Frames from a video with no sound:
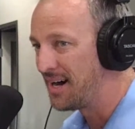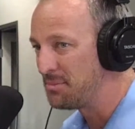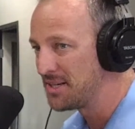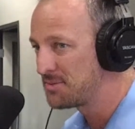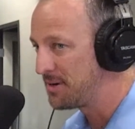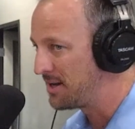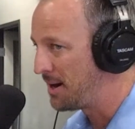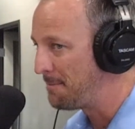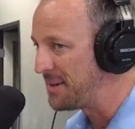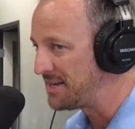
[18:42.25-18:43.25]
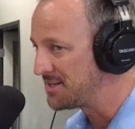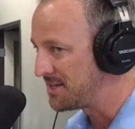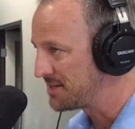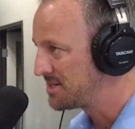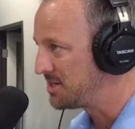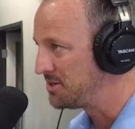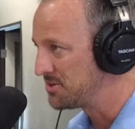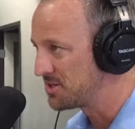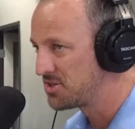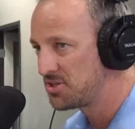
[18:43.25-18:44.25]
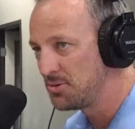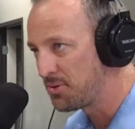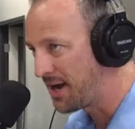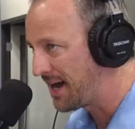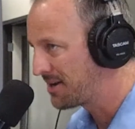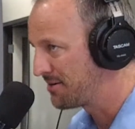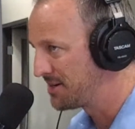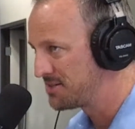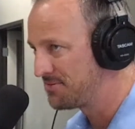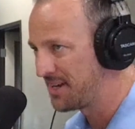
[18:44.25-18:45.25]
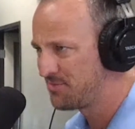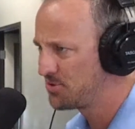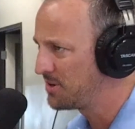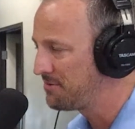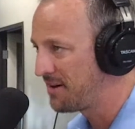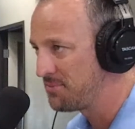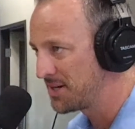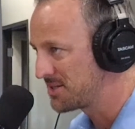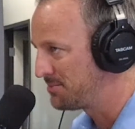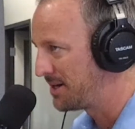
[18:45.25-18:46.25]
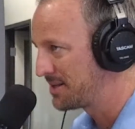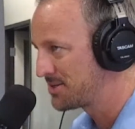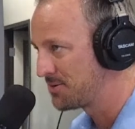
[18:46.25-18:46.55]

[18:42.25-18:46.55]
Um, it's been amazing to use. It's super accurate. It's like twenty-five bucks a month.